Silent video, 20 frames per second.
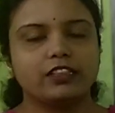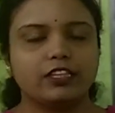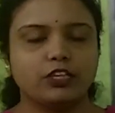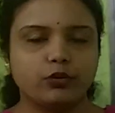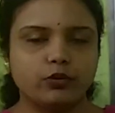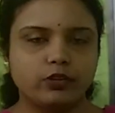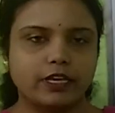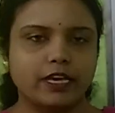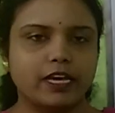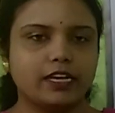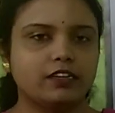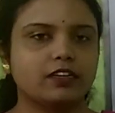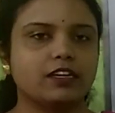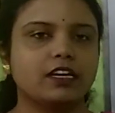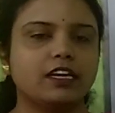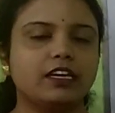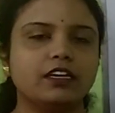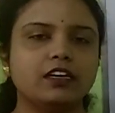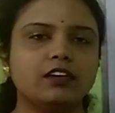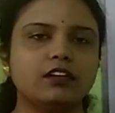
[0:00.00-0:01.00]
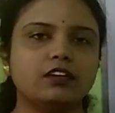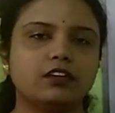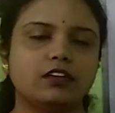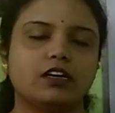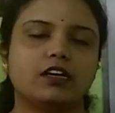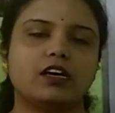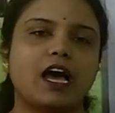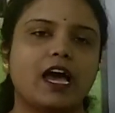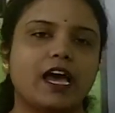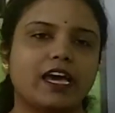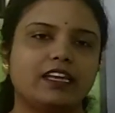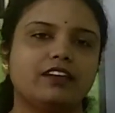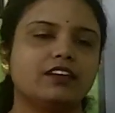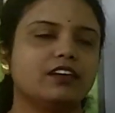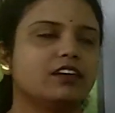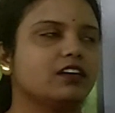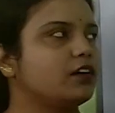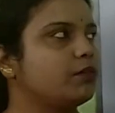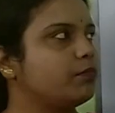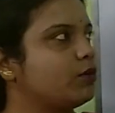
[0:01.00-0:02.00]
You'll get a clear
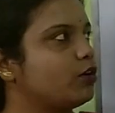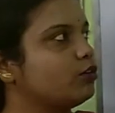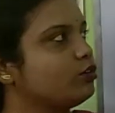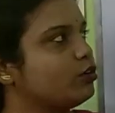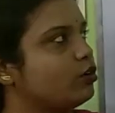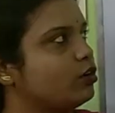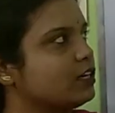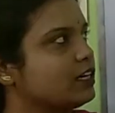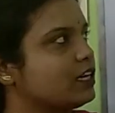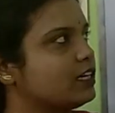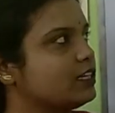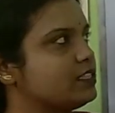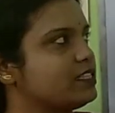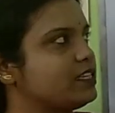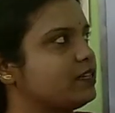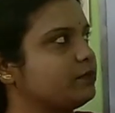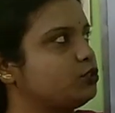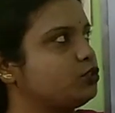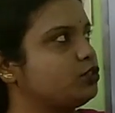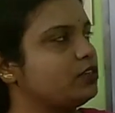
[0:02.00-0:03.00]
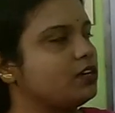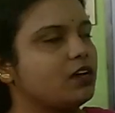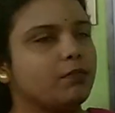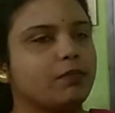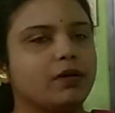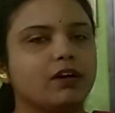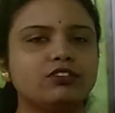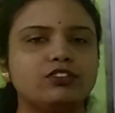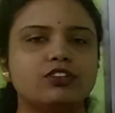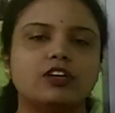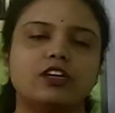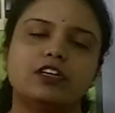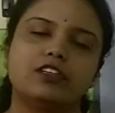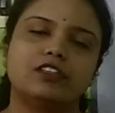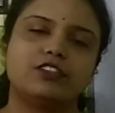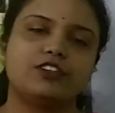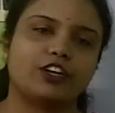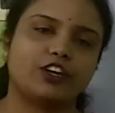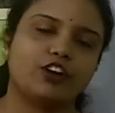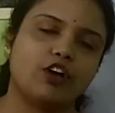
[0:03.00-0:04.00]
idea about or conception about
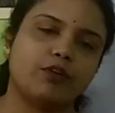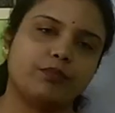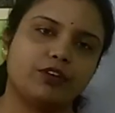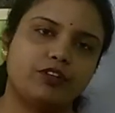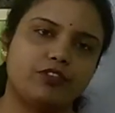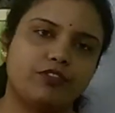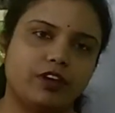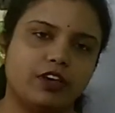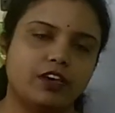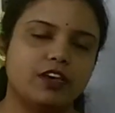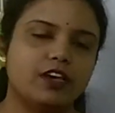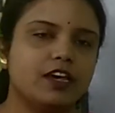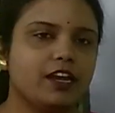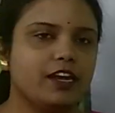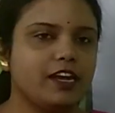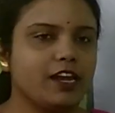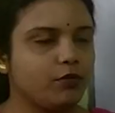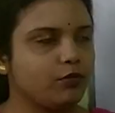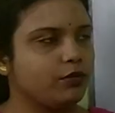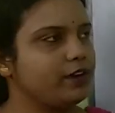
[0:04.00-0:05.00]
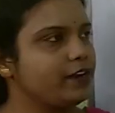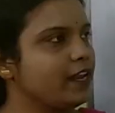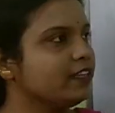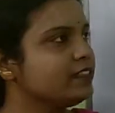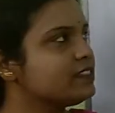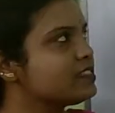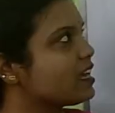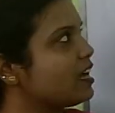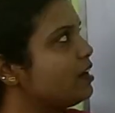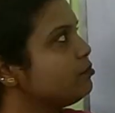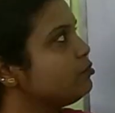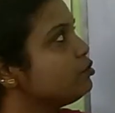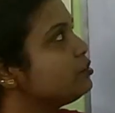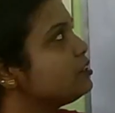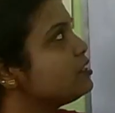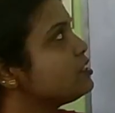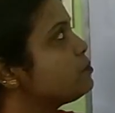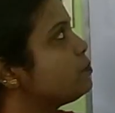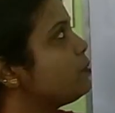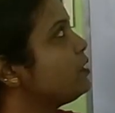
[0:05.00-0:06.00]
trigonometry. Now let's come to
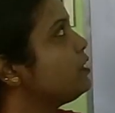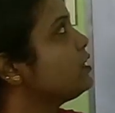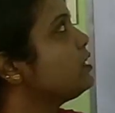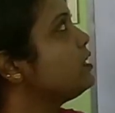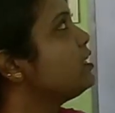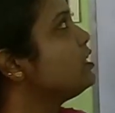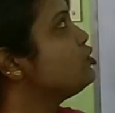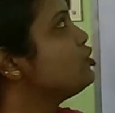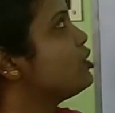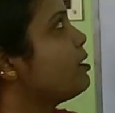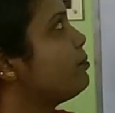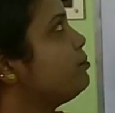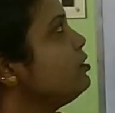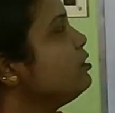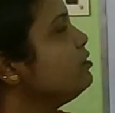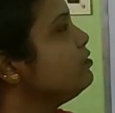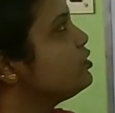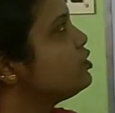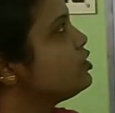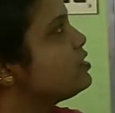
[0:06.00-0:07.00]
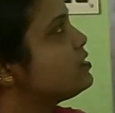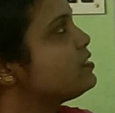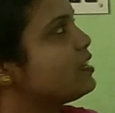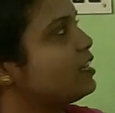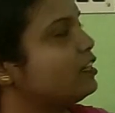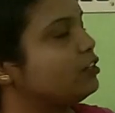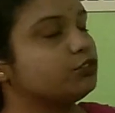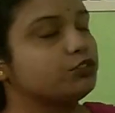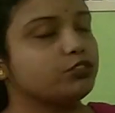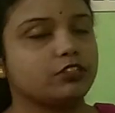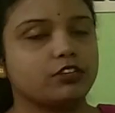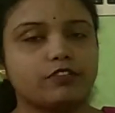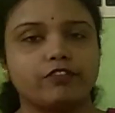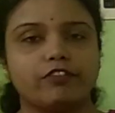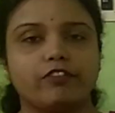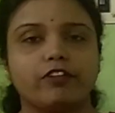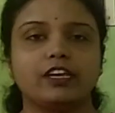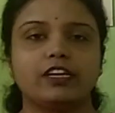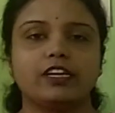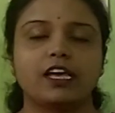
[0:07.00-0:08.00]
this particular chapter, which is solution
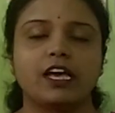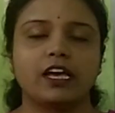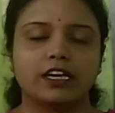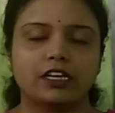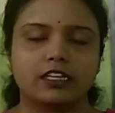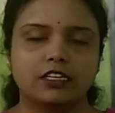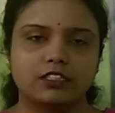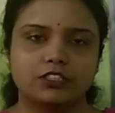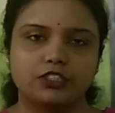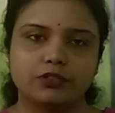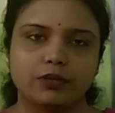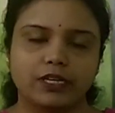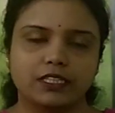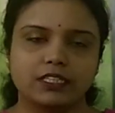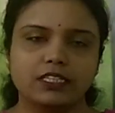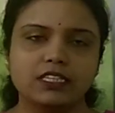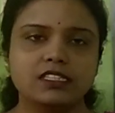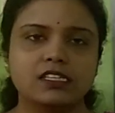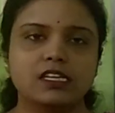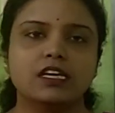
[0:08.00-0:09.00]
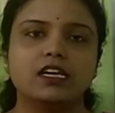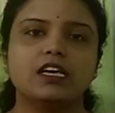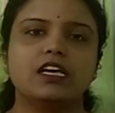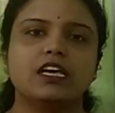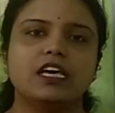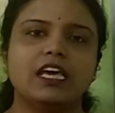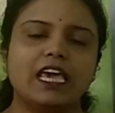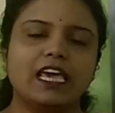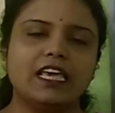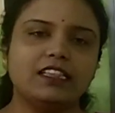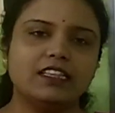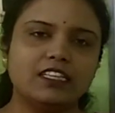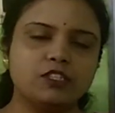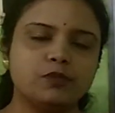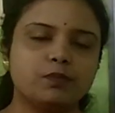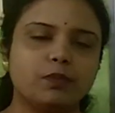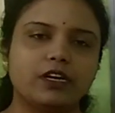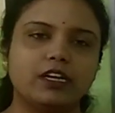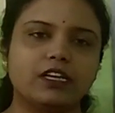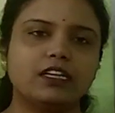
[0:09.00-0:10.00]
of right triangles. In
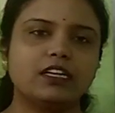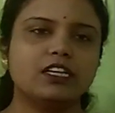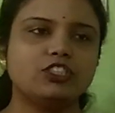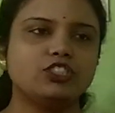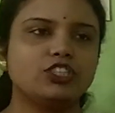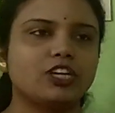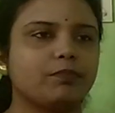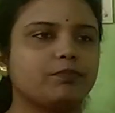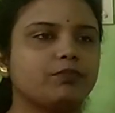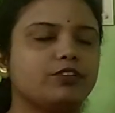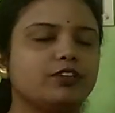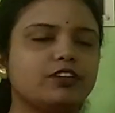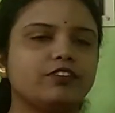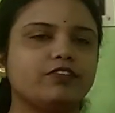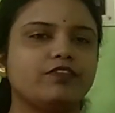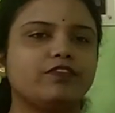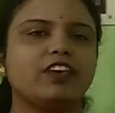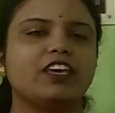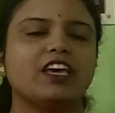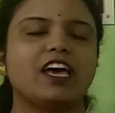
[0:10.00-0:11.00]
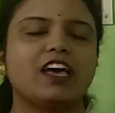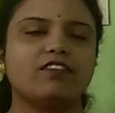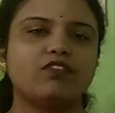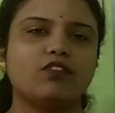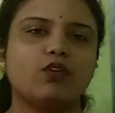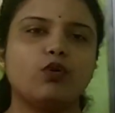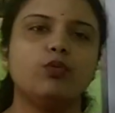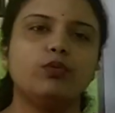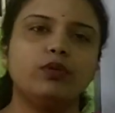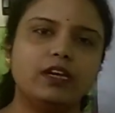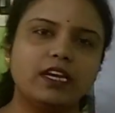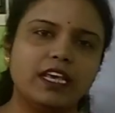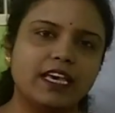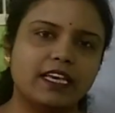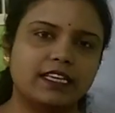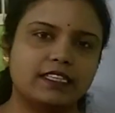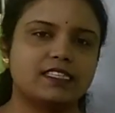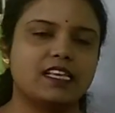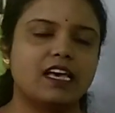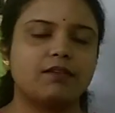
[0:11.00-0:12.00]
this particular chapter we have only
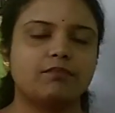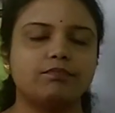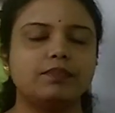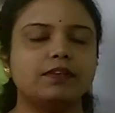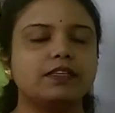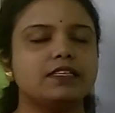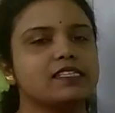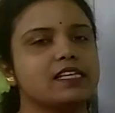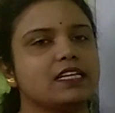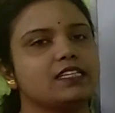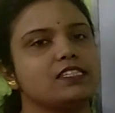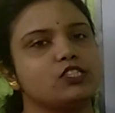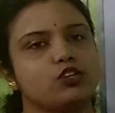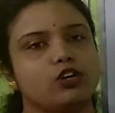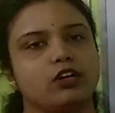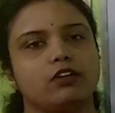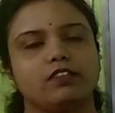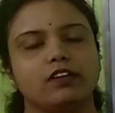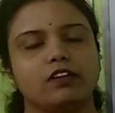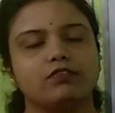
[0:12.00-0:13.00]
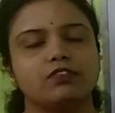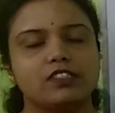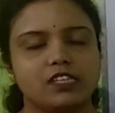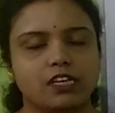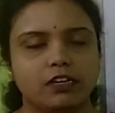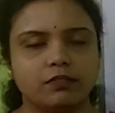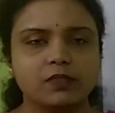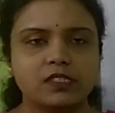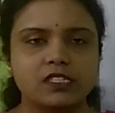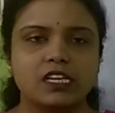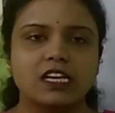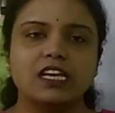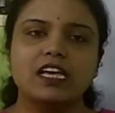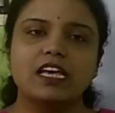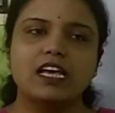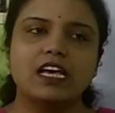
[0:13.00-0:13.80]
examples and solved out sums.